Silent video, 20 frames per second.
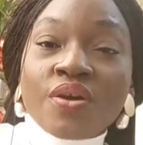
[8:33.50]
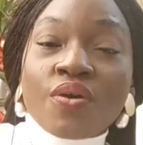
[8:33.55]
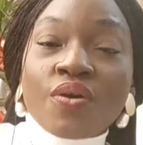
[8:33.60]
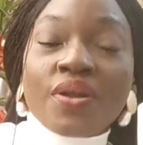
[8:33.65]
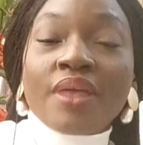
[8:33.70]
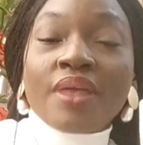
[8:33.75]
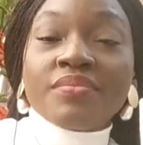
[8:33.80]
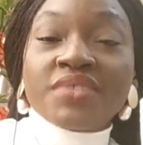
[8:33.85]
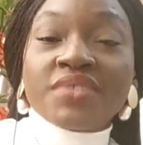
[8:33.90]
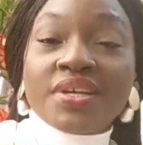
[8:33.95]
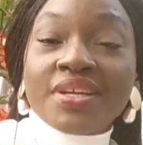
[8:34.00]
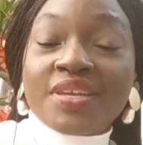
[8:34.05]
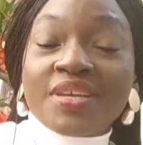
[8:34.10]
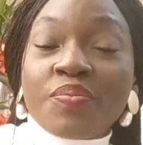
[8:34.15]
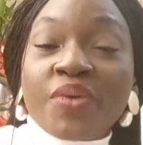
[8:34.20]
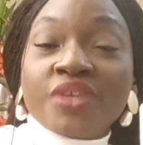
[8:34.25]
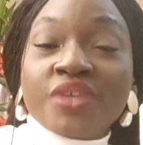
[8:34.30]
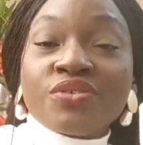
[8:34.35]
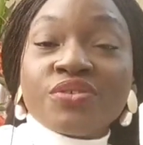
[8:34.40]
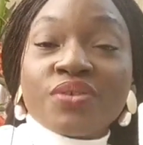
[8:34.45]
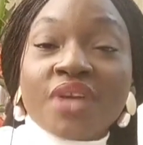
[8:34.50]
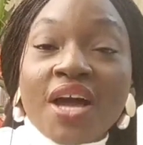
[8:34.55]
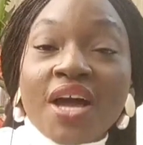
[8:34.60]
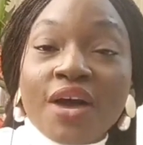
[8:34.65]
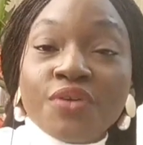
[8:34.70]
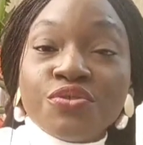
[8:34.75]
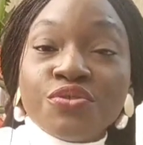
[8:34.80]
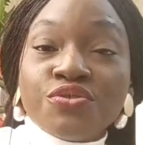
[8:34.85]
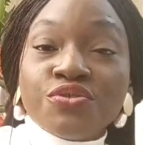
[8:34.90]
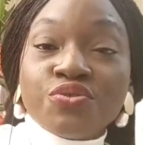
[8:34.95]
All I'm saying, it depends on
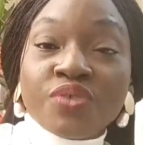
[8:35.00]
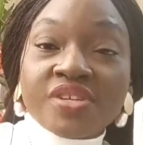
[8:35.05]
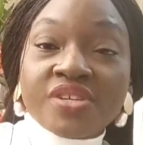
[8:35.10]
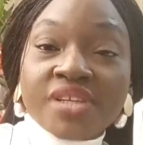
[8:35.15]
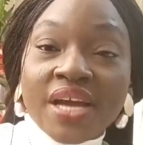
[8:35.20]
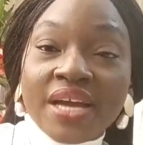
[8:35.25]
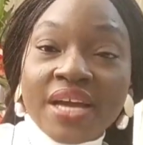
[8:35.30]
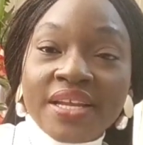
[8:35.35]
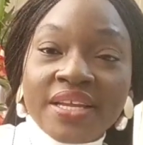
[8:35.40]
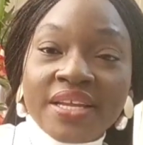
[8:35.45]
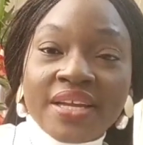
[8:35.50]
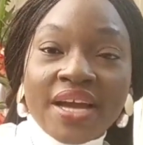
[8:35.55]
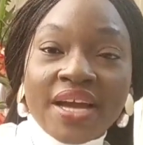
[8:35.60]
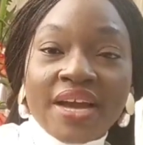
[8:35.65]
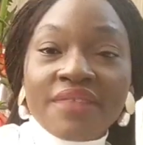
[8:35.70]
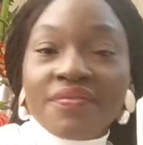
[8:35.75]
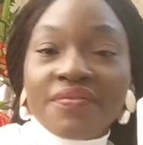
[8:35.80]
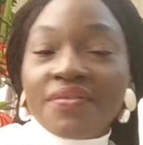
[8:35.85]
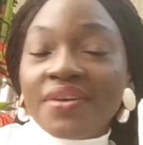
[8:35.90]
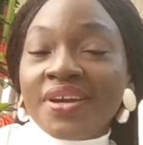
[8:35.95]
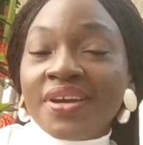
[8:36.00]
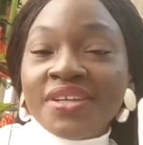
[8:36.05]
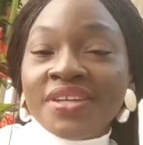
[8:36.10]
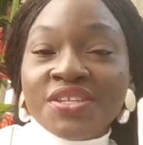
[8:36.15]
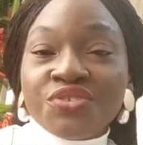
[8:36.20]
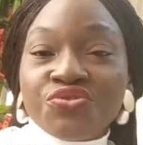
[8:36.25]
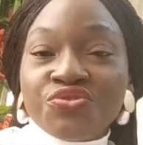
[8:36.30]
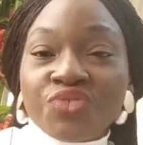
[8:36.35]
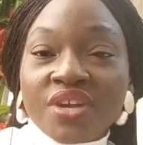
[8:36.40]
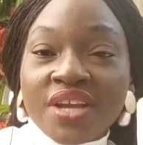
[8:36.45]
how you do it. I didn't have any
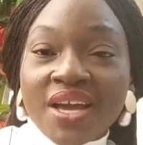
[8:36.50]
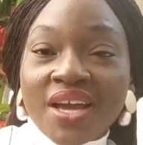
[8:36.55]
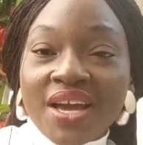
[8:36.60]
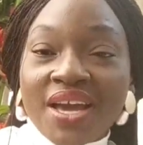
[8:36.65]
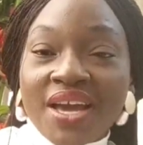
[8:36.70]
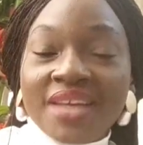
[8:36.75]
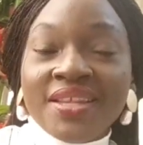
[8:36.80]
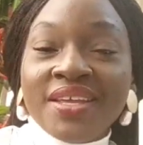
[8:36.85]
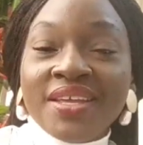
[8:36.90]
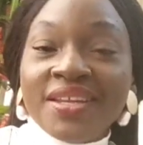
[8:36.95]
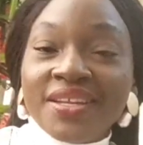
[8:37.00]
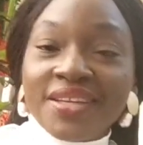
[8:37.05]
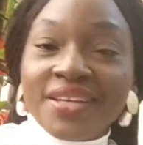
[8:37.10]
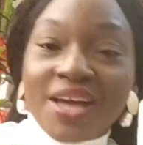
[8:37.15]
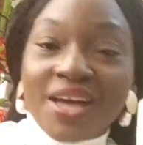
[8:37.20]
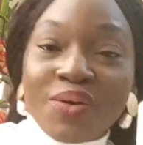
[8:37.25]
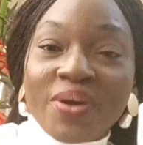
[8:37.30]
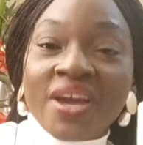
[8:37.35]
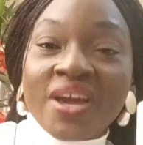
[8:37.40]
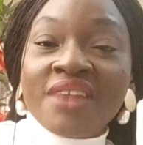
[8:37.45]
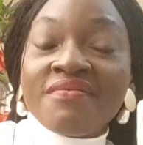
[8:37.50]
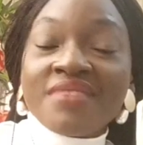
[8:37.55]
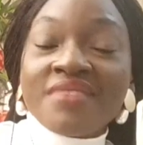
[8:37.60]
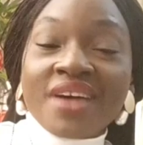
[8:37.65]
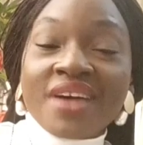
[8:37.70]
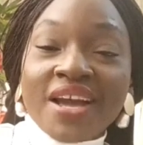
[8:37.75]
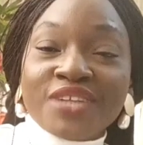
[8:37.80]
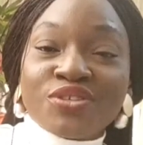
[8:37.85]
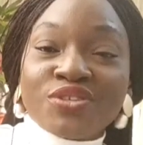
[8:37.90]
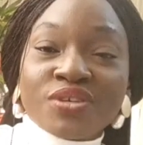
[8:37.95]
trainer. I did it however
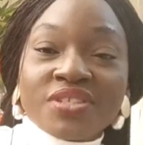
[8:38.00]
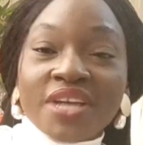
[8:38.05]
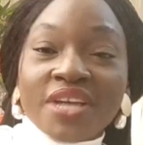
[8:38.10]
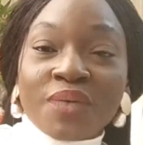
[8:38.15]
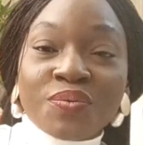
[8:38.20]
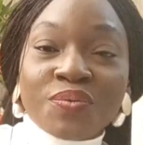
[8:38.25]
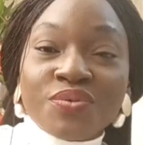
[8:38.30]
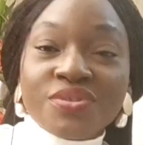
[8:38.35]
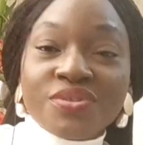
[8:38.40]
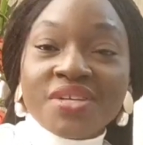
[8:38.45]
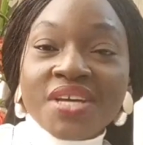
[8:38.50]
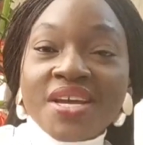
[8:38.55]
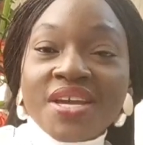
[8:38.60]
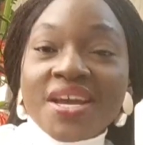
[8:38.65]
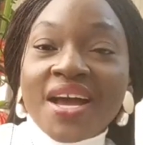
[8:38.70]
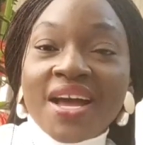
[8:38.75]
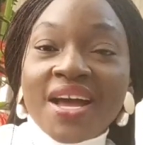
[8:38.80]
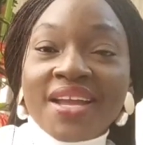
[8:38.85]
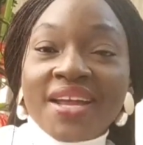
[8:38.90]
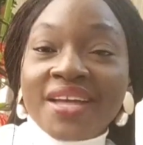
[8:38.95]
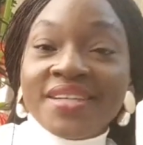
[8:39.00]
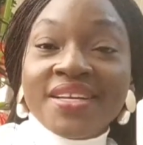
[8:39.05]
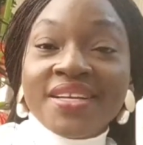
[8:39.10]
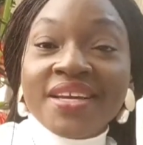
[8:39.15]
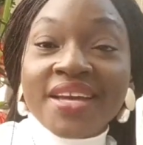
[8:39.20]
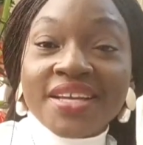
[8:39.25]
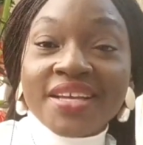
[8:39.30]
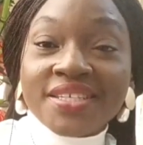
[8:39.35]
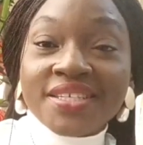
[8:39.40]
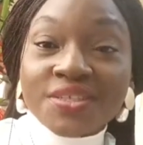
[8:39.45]
I thought I would, and I
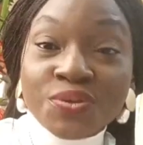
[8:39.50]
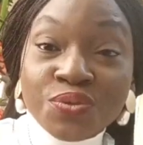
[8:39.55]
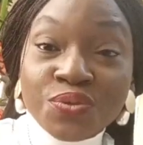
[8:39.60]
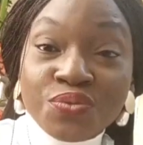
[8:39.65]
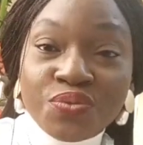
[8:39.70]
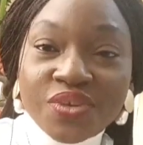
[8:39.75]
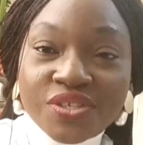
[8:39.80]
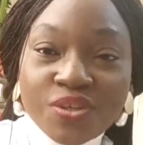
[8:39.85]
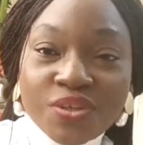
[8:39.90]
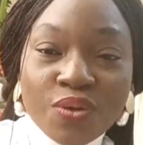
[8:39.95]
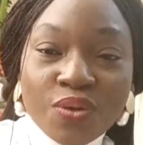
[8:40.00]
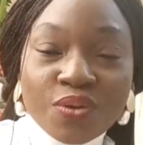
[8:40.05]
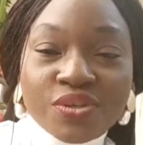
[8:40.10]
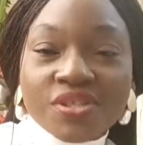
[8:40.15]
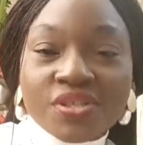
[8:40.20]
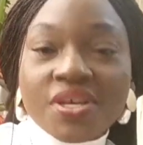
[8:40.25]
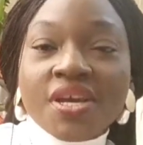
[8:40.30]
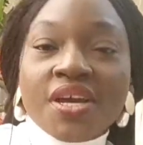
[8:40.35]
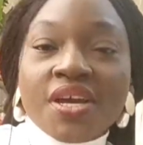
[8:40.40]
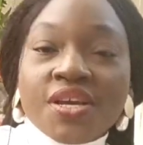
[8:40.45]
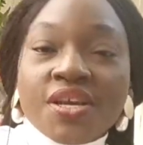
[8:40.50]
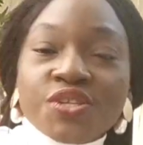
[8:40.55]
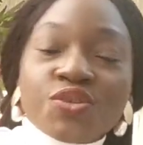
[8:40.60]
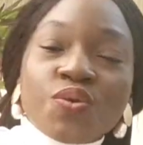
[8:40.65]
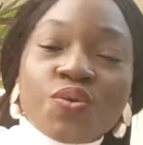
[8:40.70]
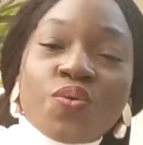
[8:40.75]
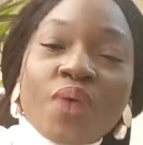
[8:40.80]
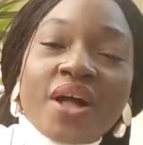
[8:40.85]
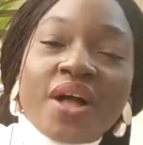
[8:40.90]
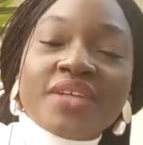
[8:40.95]
didn't get good results.
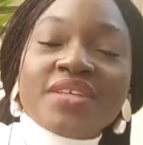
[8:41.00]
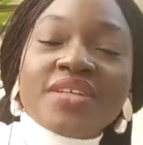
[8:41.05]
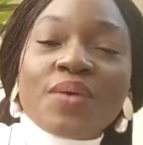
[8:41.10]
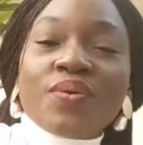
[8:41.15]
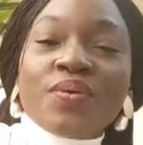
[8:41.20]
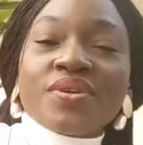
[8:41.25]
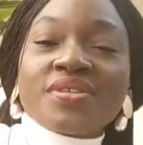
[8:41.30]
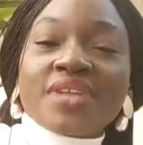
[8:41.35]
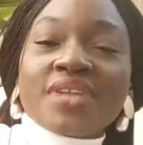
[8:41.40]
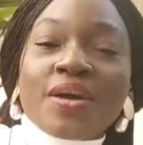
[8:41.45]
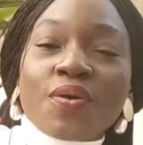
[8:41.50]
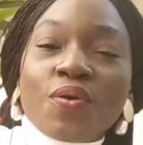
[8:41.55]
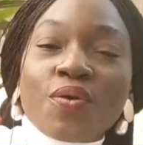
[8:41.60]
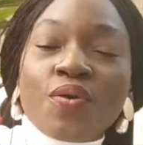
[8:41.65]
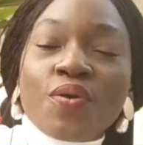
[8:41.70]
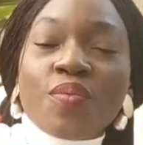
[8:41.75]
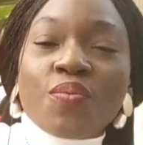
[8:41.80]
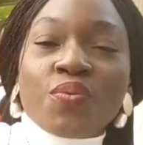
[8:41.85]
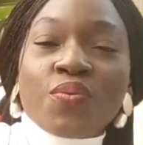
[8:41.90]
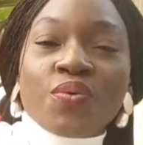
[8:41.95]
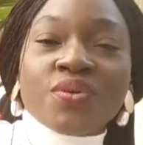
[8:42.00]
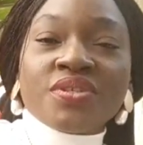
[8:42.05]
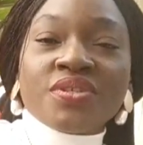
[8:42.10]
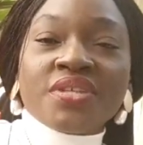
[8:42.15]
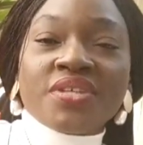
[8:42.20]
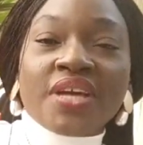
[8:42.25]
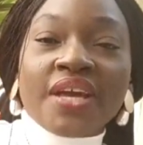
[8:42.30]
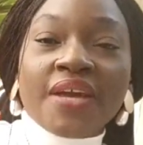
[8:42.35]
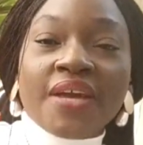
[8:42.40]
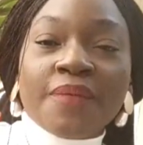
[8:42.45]
So whilst I was at home one
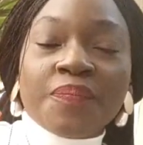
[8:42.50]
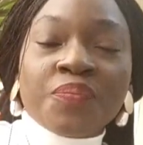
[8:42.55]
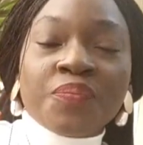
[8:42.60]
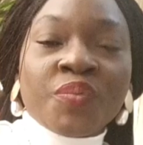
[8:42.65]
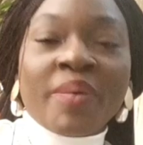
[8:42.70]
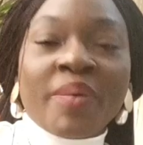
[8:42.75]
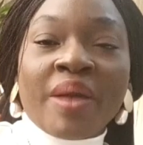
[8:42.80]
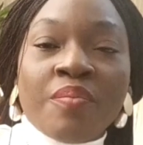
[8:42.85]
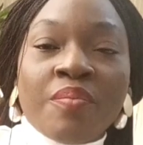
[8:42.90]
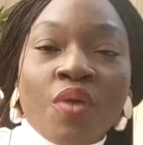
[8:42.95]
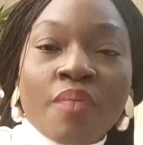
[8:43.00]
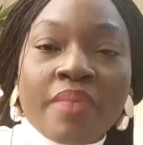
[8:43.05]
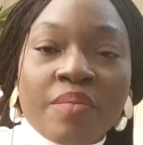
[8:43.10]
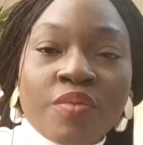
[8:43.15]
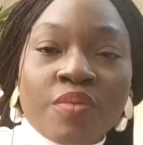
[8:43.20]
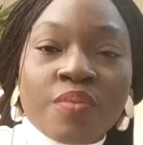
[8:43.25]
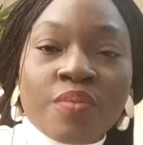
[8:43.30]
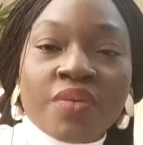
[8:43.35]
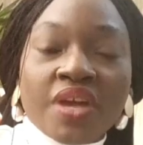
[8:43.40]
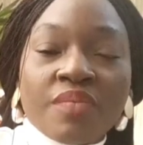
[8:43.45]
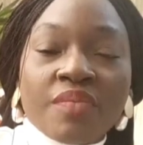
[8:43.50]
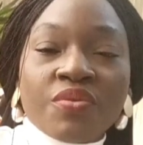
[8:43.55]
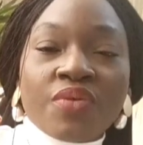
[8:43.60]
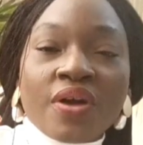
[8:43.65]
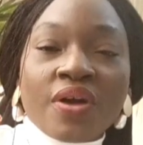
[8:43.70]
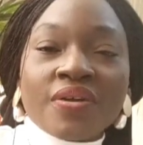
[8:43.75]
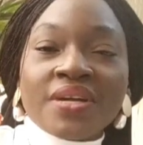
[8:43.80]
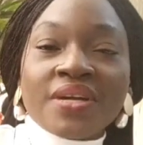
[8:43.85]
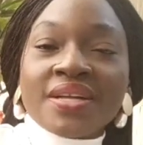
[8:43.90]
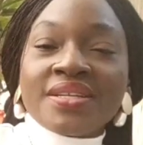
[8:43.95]
day, my mom came
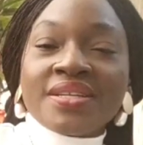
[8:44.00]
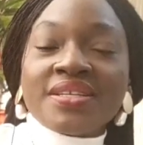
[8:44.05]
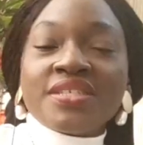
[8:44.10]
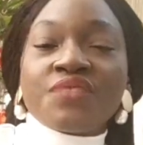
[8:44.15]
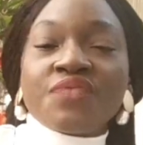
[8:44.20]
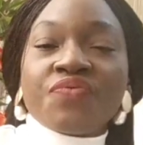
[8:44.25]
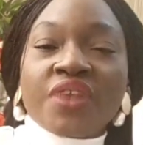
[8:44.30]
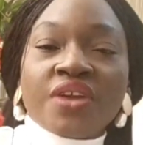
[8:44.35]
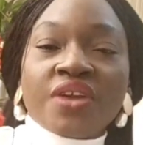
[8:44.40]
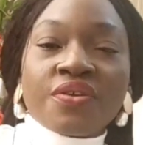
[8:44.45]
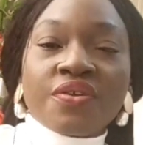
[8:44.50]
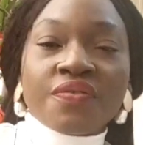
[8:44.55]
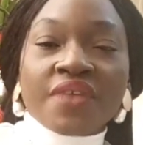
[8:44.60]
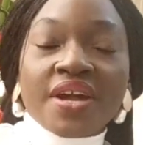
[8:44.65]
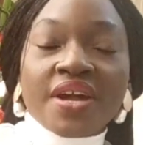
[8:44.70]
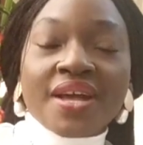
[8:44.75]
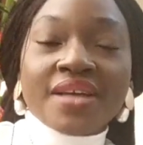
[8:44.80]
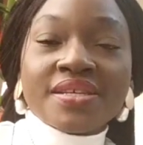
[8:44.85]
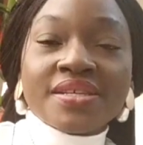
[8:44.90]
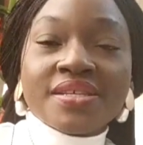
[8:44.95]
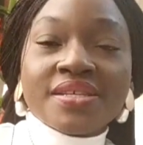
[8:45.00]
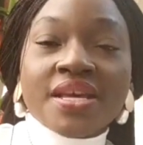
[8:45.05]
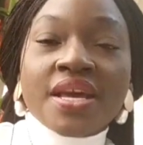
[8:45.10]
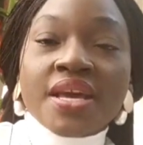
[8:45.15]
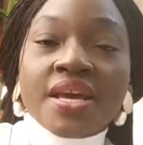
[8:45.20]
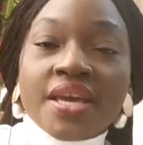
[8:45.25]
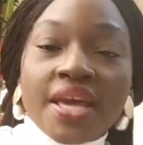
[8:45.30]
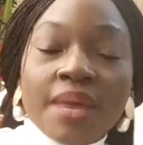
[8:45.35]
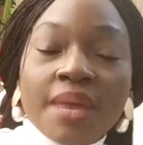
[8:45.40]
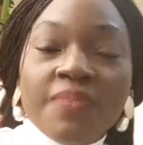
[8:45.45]
around, and this friend of hers
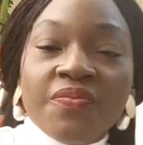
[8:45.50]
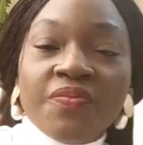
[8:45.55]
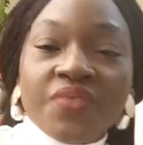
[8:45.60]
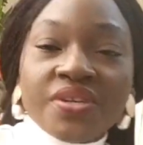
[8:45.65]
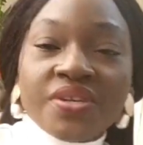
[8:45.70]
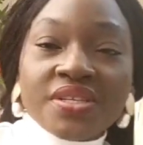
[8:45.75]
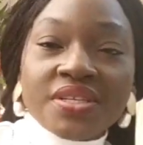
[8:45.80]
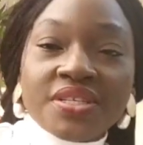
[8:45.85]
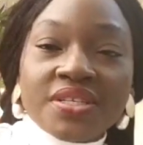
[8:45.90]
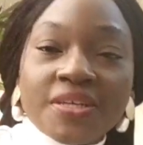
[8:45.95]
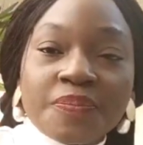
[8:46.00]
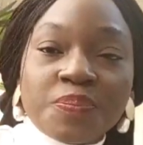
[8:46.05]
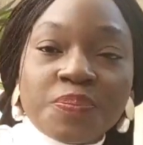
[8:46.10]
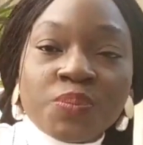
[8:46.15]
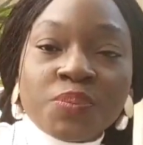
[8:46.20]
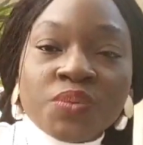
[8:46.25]
came visiting.